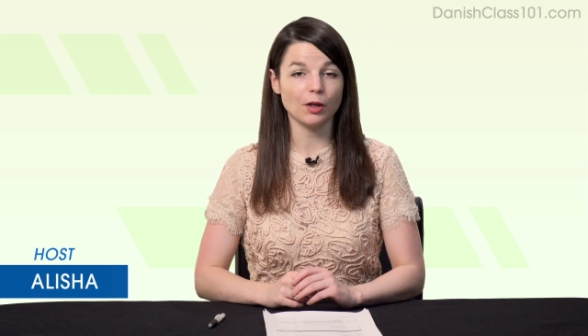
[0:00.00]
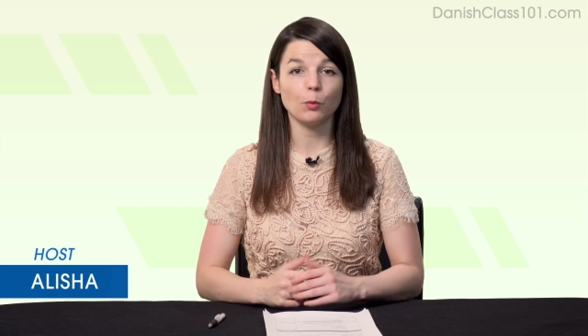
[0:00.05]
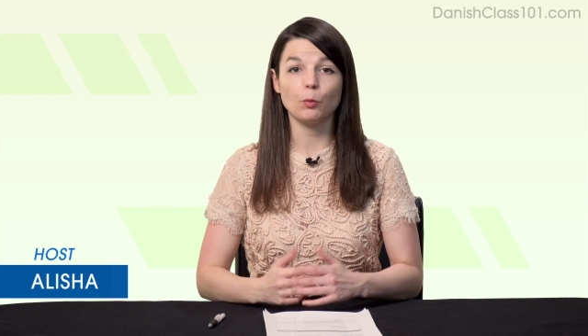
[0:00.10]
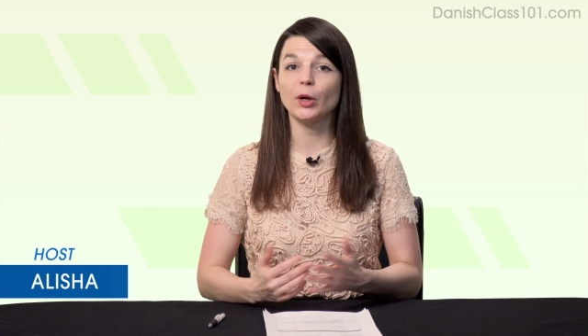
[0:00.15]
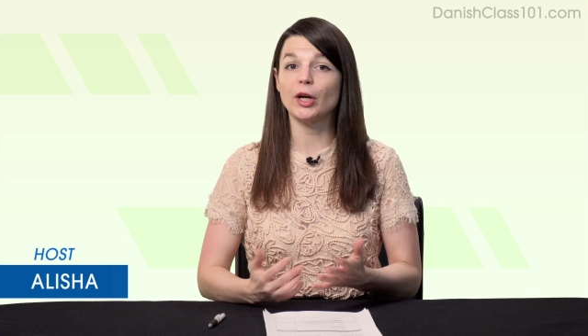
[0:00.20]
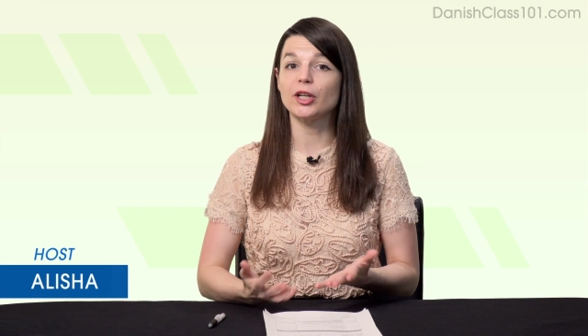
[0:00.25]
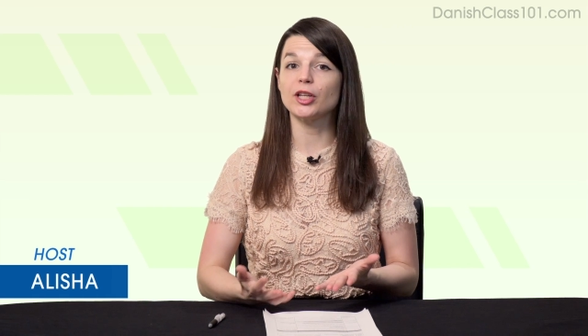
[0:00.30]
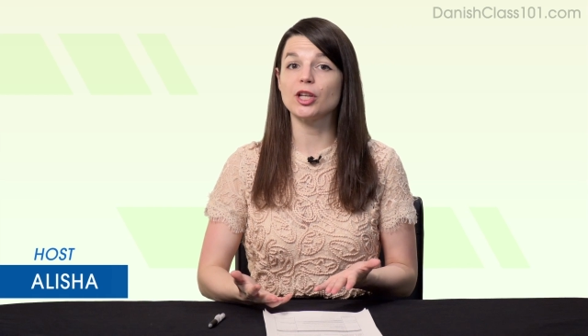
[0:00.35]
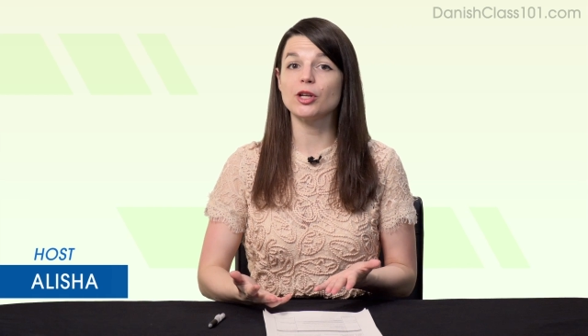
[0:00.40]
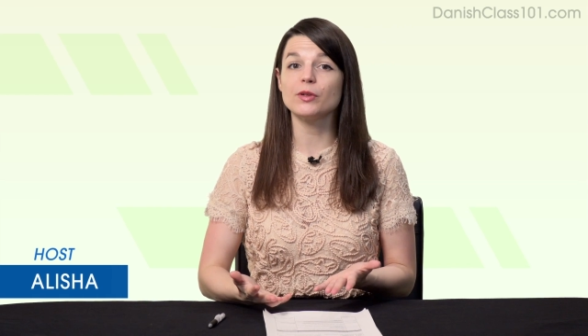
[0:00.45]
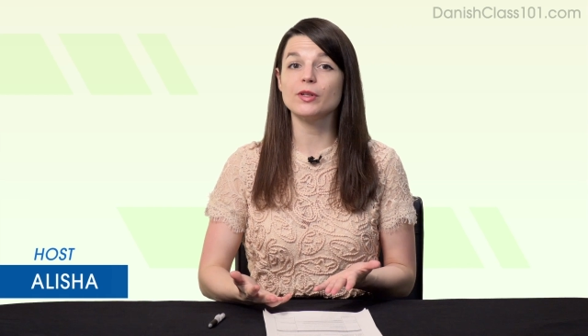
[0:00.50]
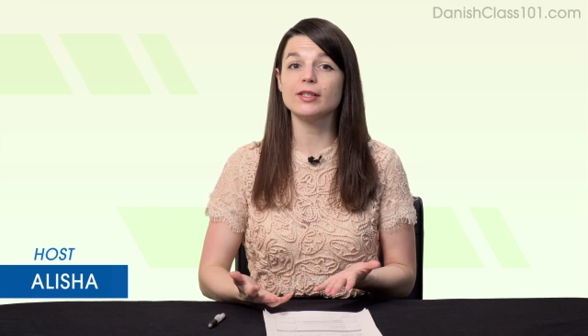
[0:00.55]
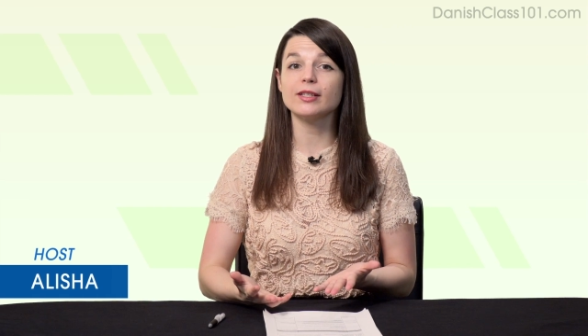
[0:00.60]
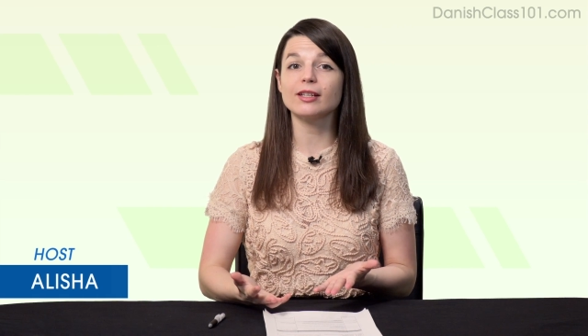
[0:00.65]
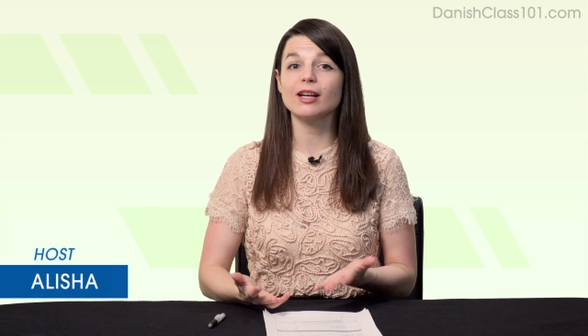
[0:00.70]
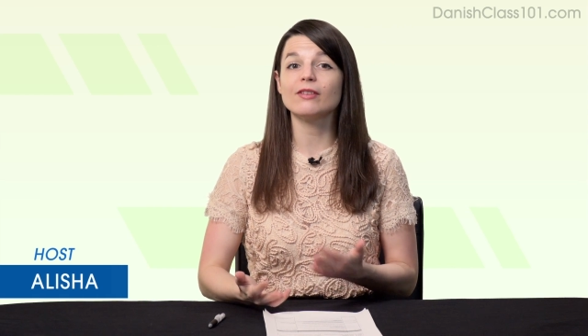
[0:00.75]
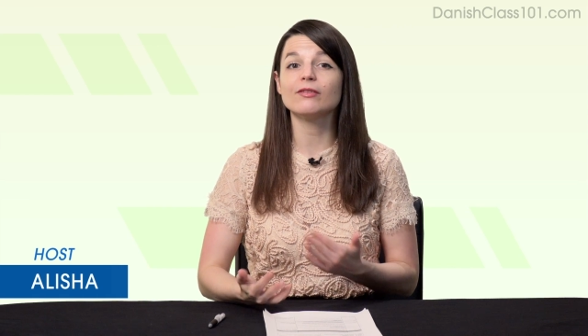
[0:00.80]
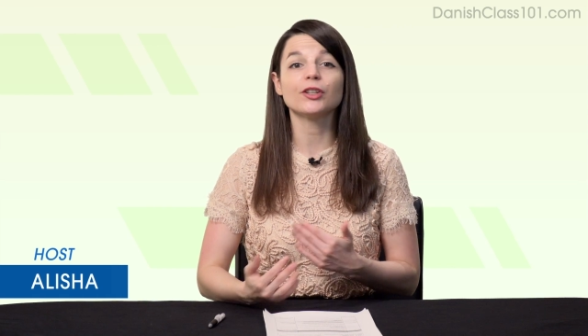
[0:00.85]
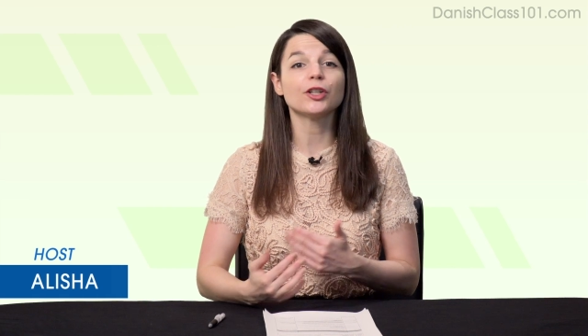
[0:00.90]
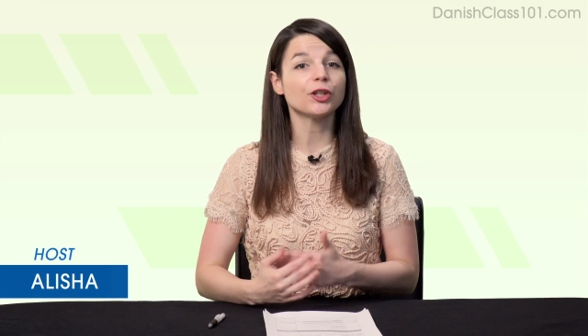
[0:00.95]
where you
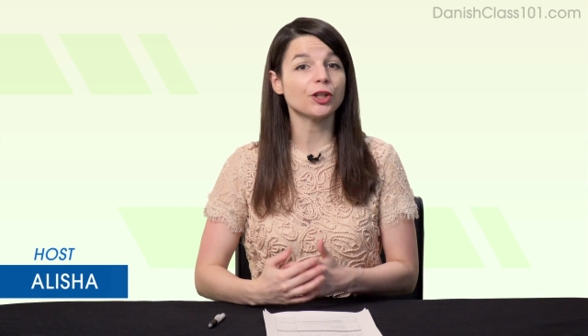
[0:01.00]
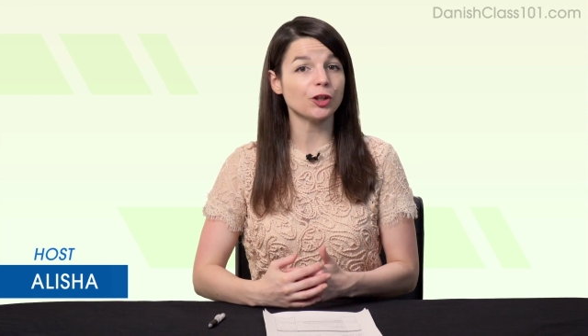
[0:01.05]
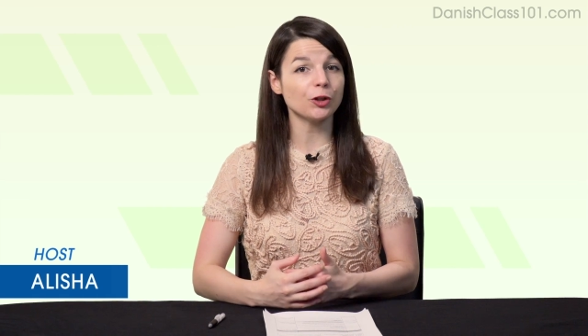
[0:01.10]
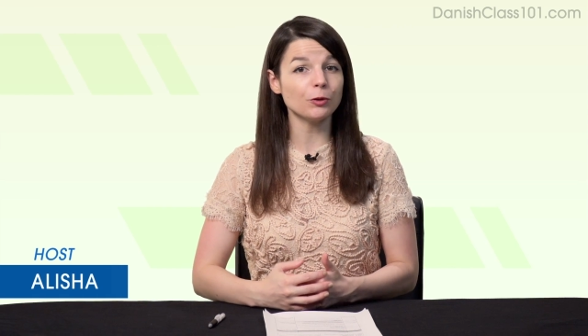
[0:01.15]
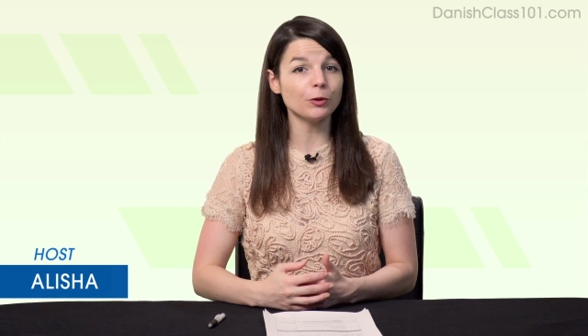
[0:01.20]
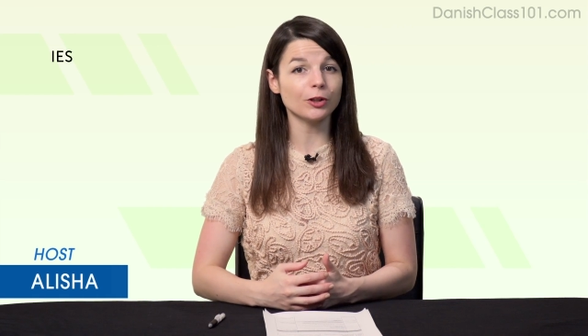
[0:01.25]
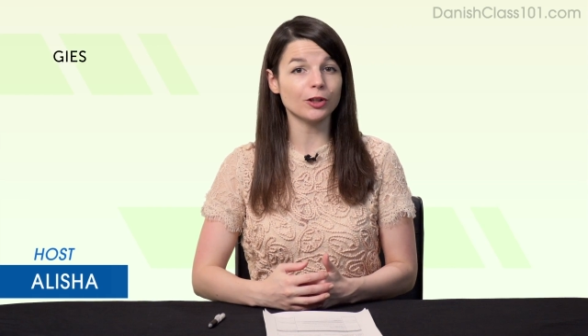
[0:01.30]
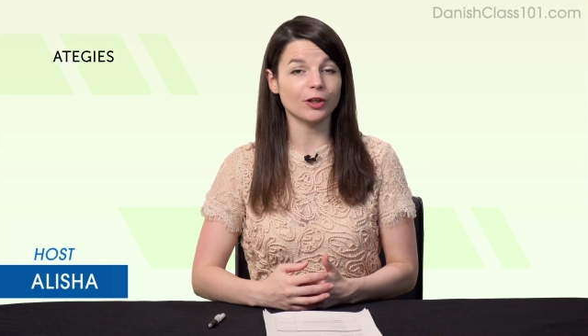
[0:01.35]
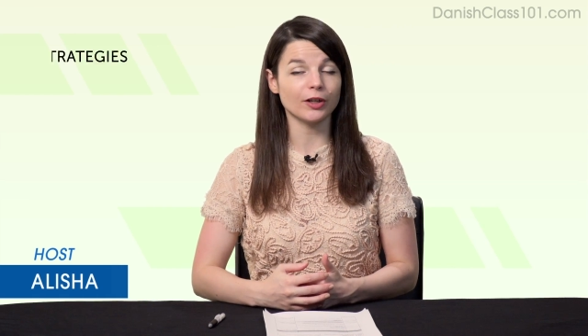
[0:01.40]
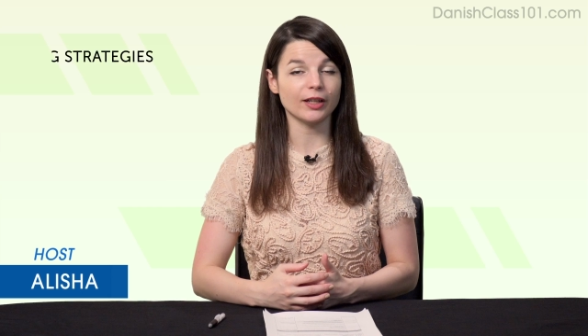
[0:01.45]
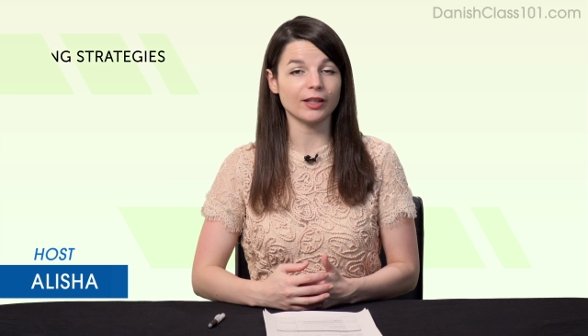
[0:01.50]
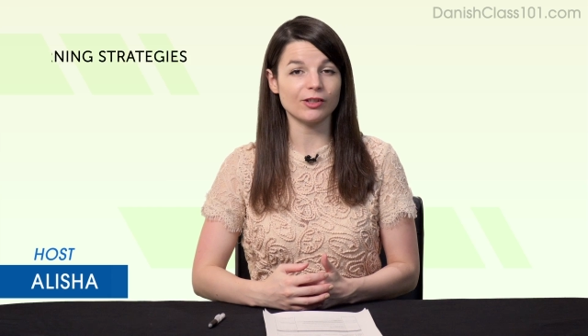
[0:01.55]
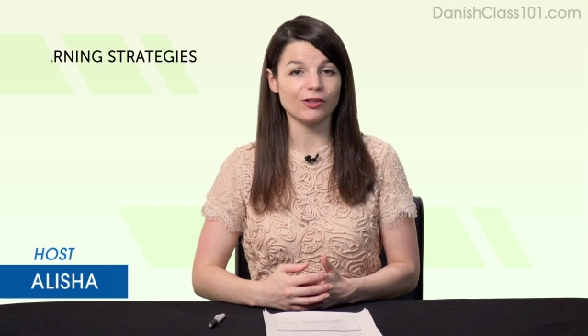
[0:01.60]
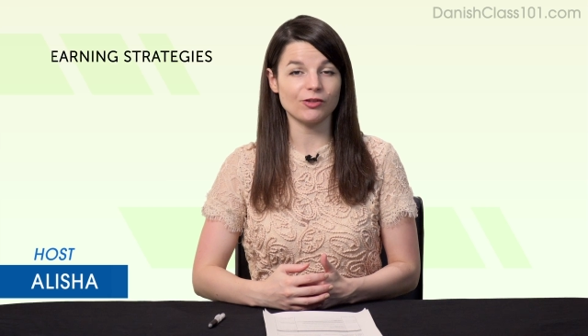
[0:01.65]
discover new learning